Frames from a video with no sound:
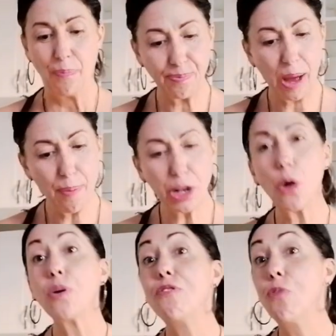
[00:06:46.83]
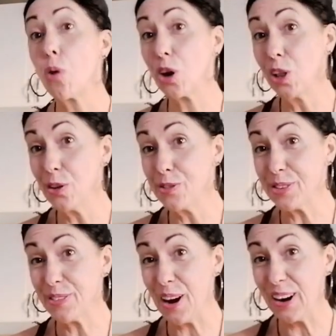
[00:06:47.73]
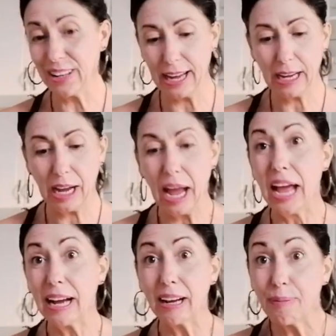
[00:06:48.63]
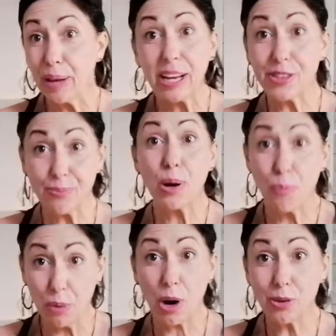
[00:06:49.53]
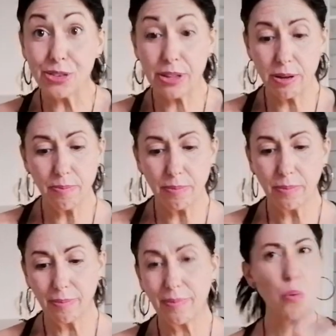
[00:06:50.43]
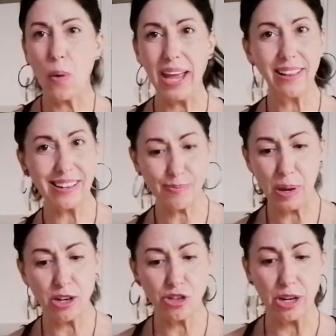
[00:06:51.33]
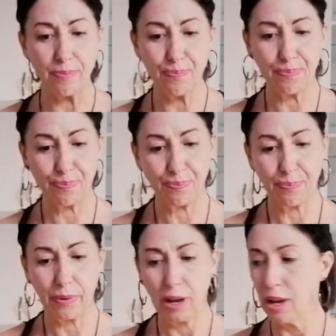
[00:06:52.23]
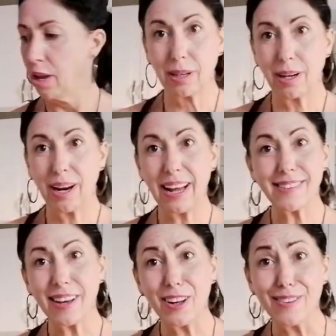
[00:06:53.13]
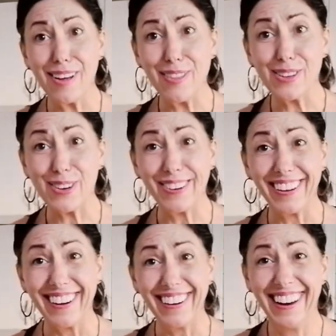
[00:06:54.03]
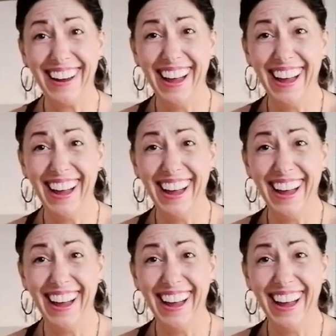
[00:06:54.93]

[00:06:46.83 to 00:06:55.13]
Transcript: I'm going to go with 4 cloves of garlic because when we roast them, they get way less pungent. I guess I could have done this earlier.